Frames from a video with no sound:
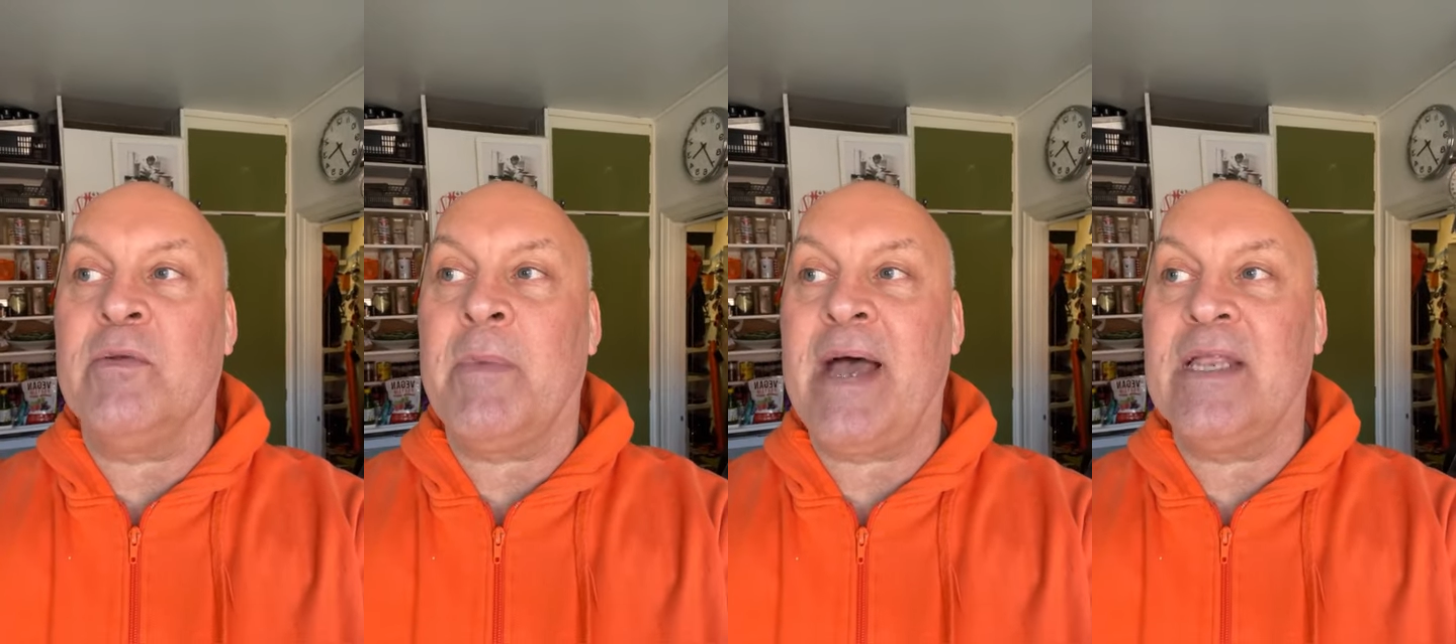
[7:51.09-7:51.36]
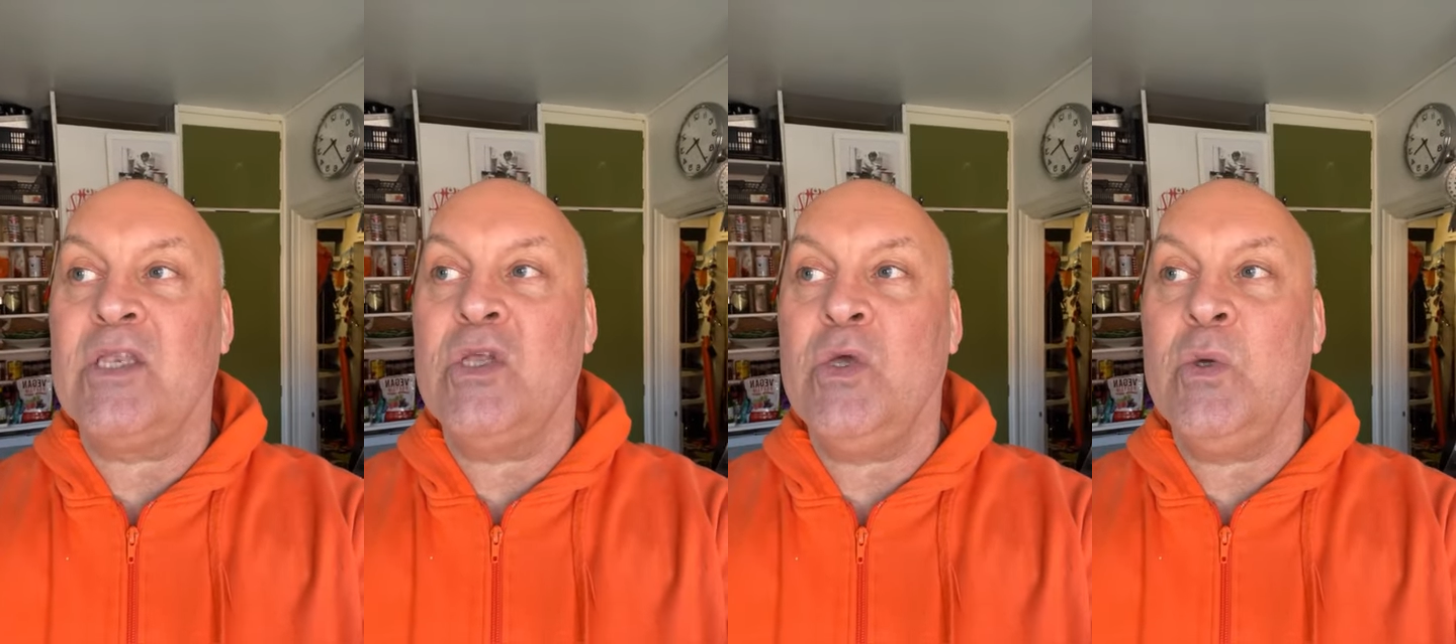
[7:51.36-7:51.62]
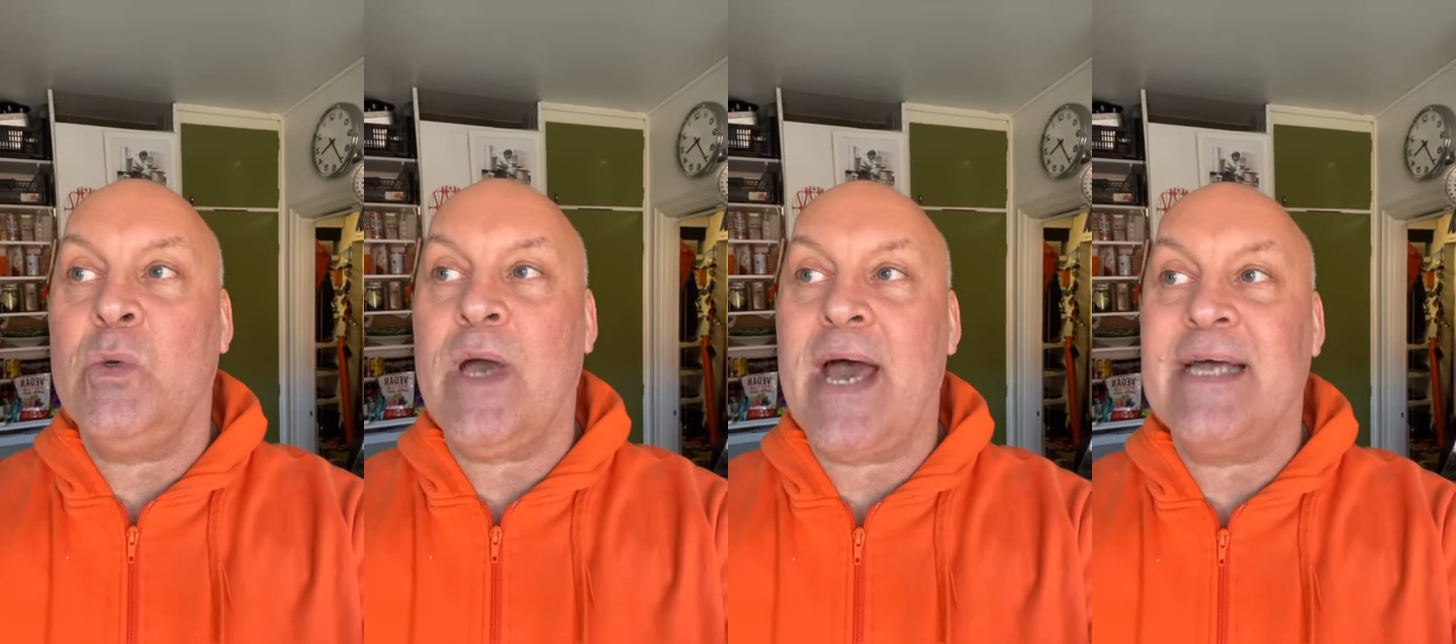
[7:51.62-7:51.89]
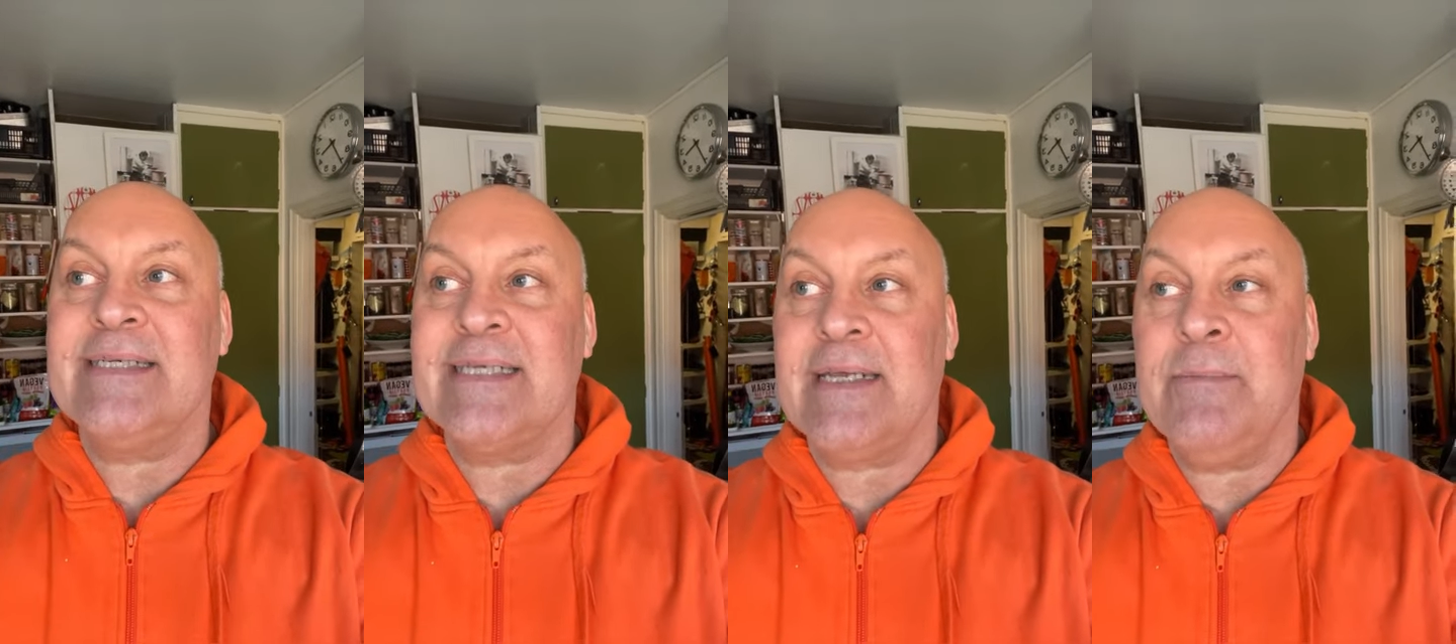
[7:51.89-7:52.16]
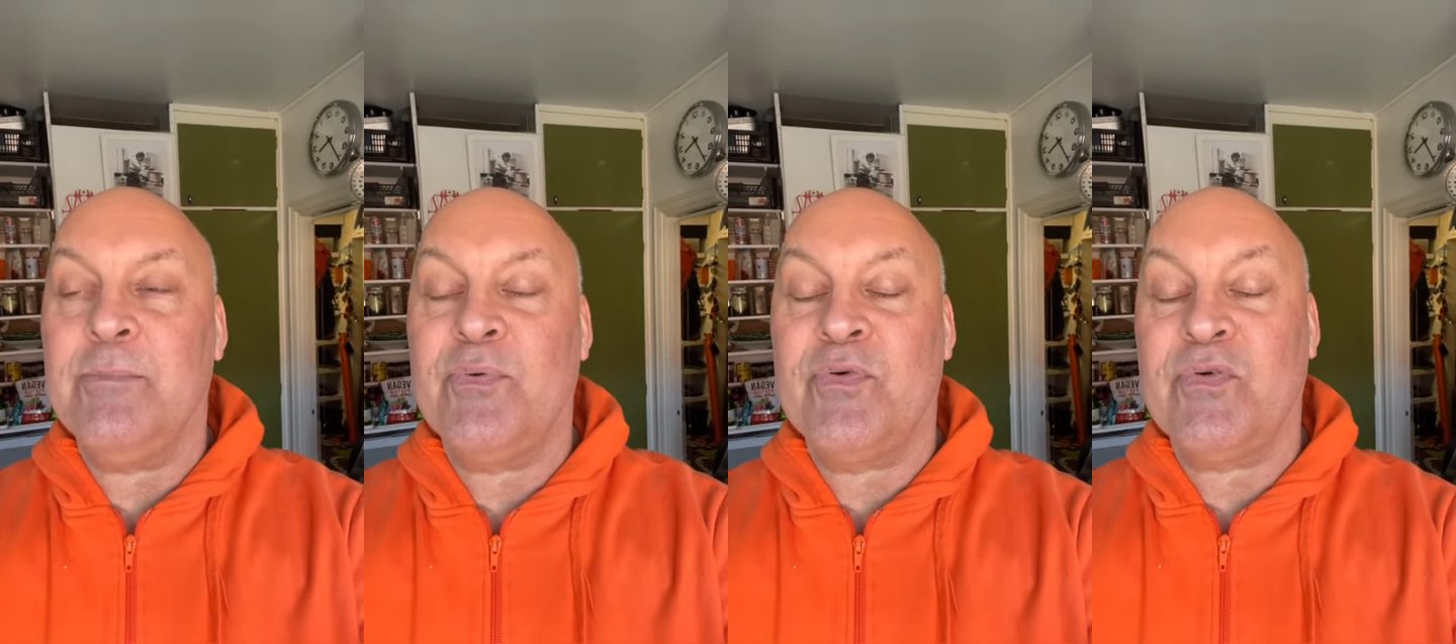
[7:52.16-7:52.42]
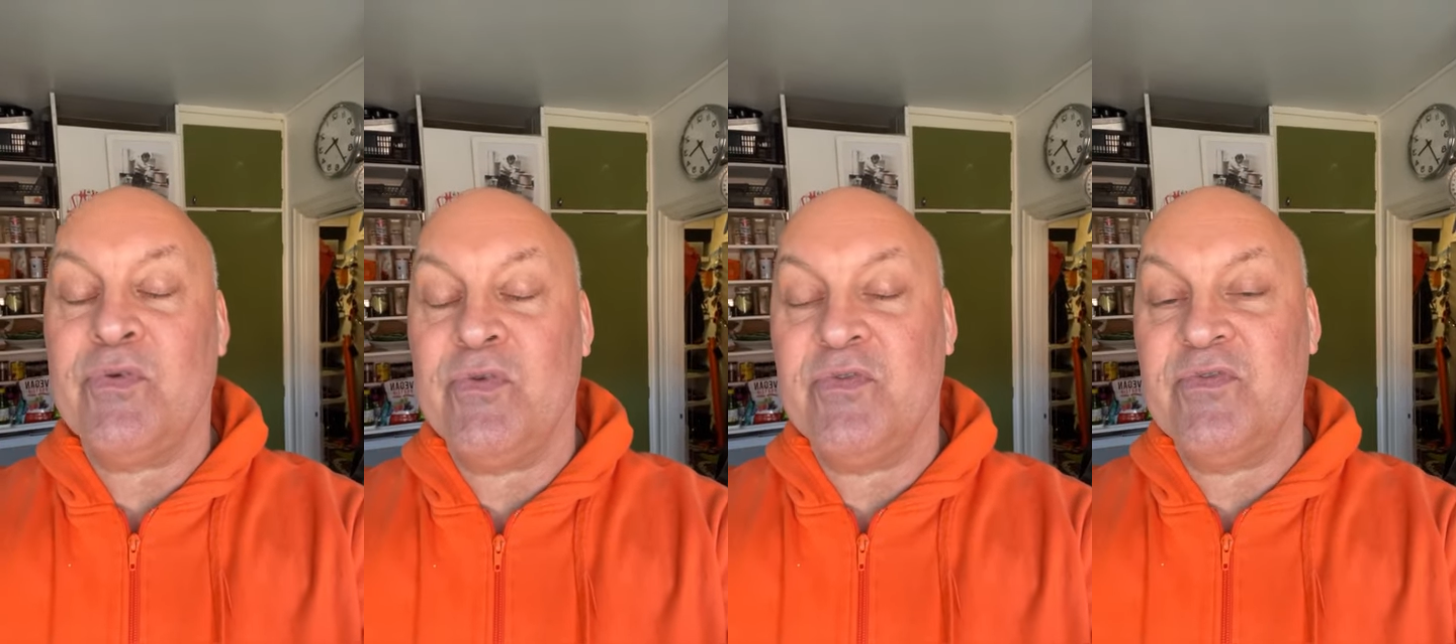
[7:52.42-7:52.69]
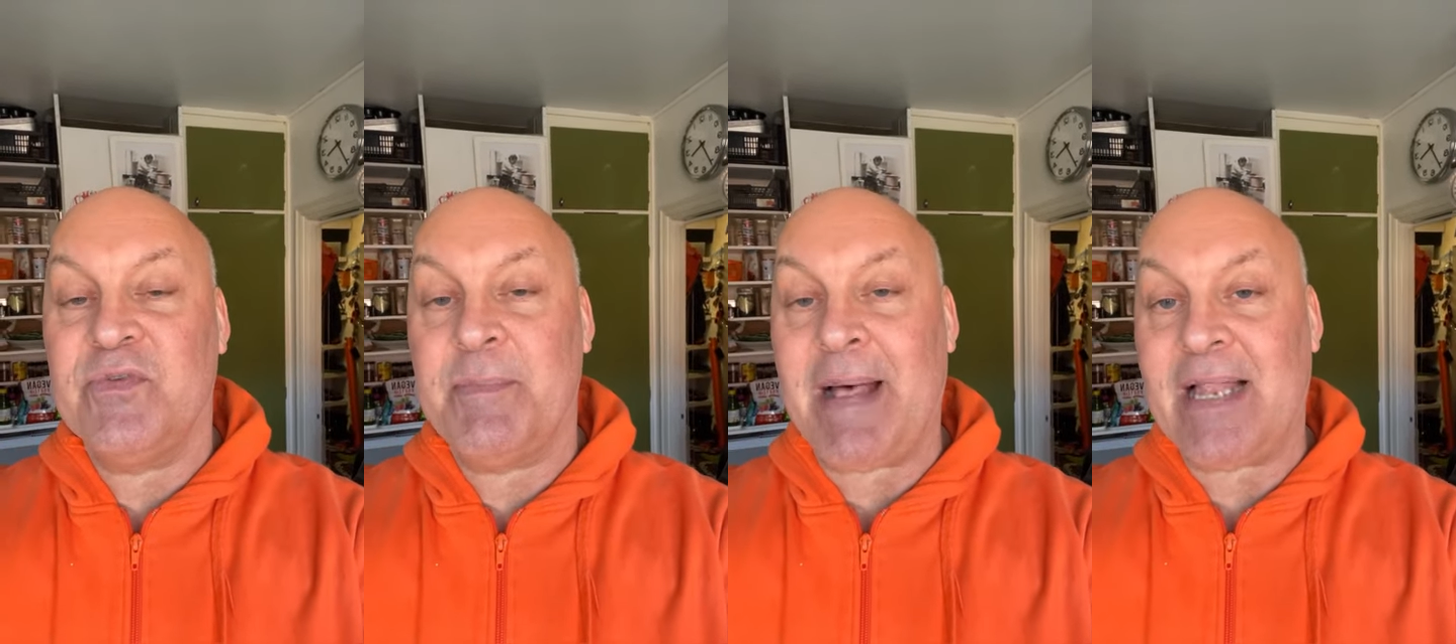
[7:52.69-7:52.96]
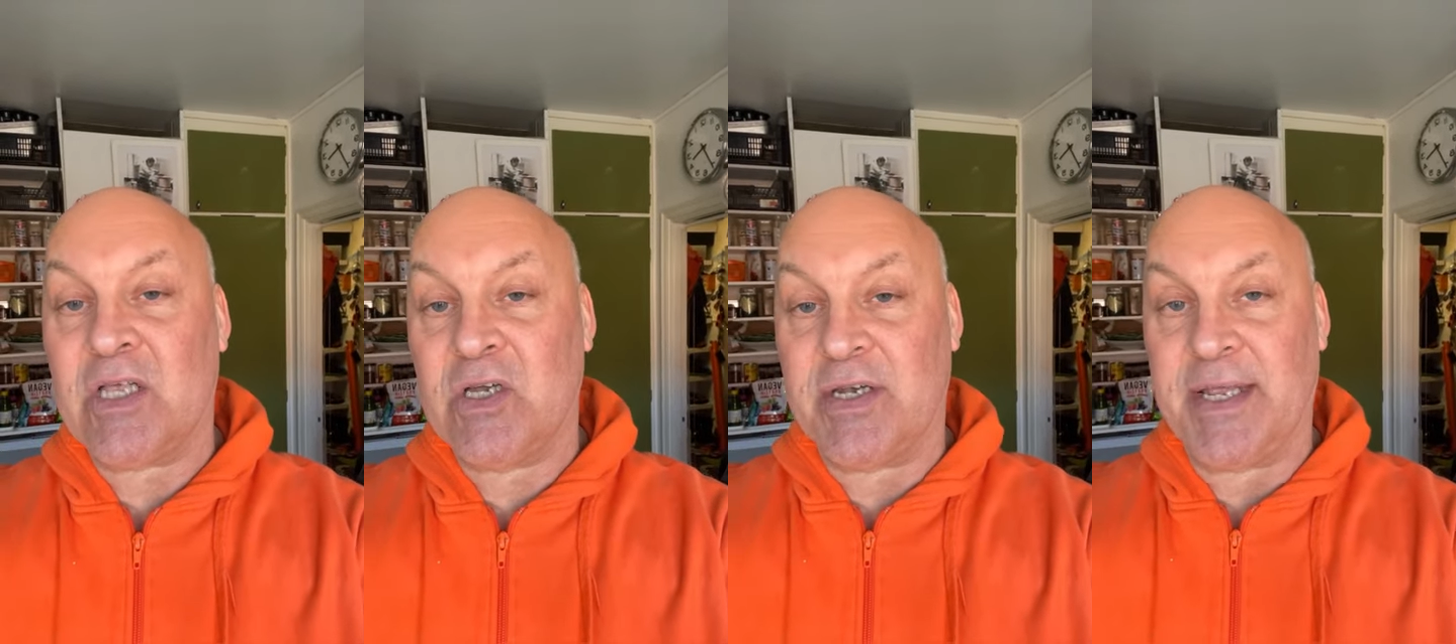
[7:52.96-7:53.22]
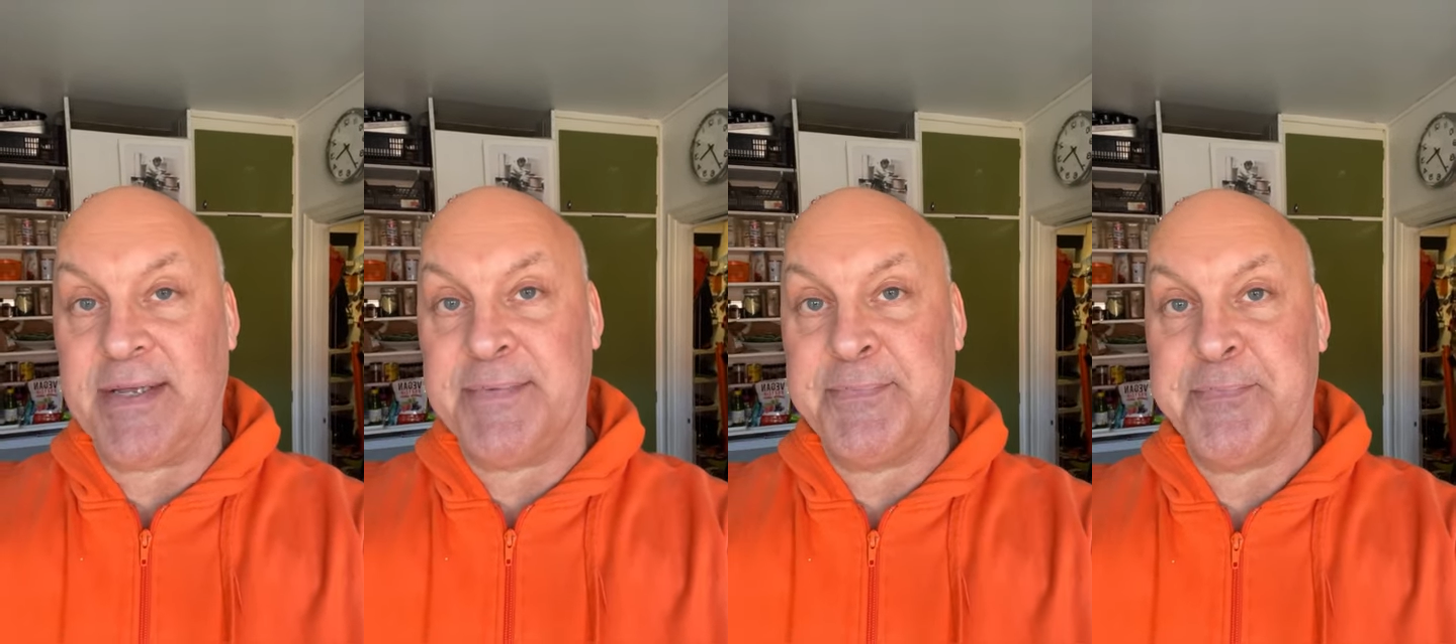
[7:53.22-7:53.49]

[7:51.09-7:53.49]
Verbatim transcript: my new and improved balcony.